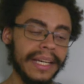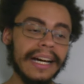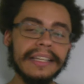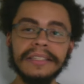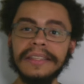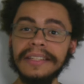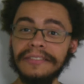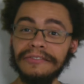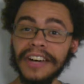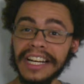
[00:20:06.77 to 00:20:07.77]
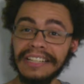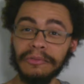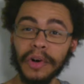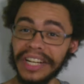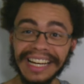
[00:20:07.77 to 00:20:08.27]
Because the
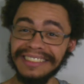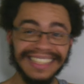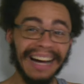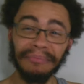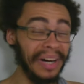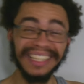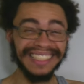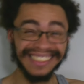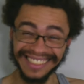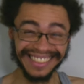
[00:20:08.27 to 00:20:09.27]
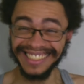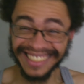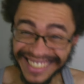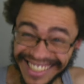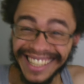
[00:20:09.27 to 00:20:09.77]
fucking workout's not...
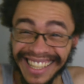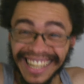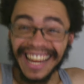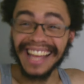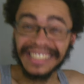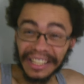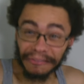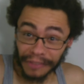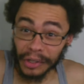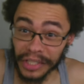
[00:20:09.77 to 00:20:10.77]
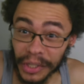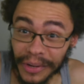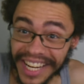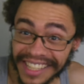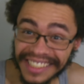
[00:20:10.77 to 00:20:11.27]
It's the food
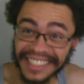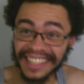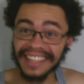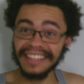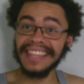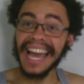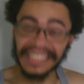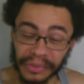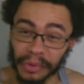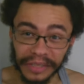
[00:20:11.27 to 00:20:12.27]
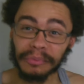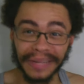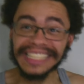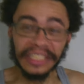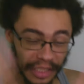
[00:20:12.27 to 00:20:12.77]
you eat! That's what
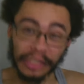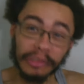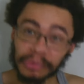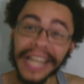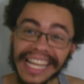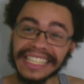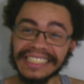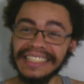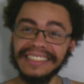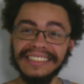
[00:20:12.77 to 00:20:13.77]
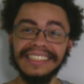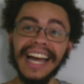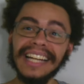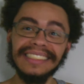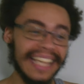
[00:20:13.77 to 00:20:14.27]
makes you lose weight!
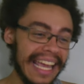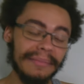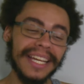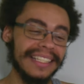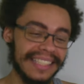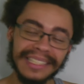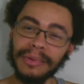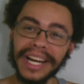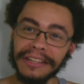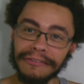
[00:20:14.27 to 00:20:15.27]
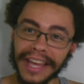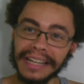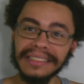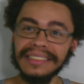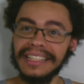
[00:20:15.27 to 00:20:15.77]
God damn it, is this why you
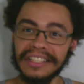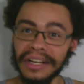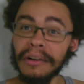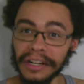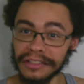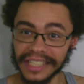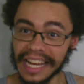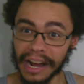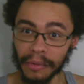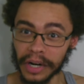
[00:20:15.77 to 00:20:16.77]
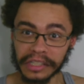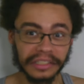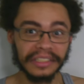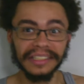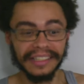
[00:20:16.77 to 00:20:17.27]
failed? Because you don't understand how it
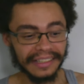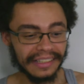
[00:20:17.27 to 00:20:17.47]
works?